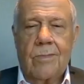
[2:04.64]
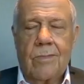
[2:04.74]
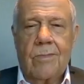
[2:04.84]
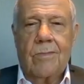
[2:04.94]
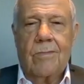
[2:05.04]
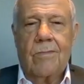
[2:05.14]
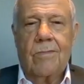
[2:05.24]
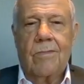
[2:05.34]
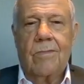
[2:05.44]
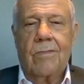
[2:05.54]

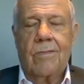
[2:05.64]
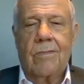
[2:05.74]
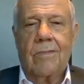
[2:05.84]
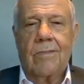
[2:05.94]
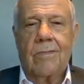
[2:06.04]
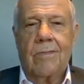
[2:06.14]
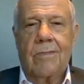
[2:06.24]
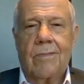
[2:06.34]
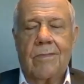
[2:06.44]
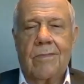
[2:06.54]

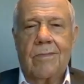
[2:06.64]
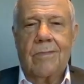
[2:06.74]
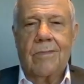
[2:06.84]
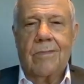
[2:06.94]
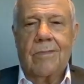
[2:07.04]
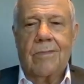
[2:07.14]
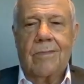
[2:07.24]
(silent)